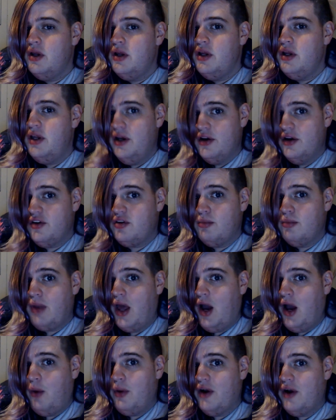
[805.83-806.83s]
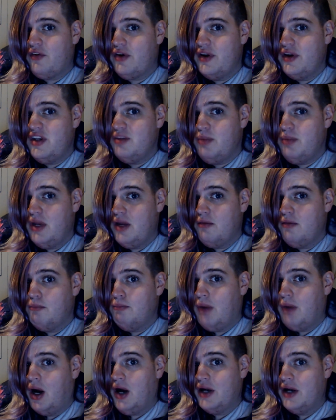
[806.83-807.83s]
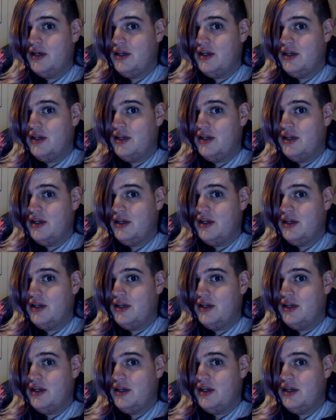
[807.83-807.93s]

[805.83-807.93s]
years from now, whenever he's being mocked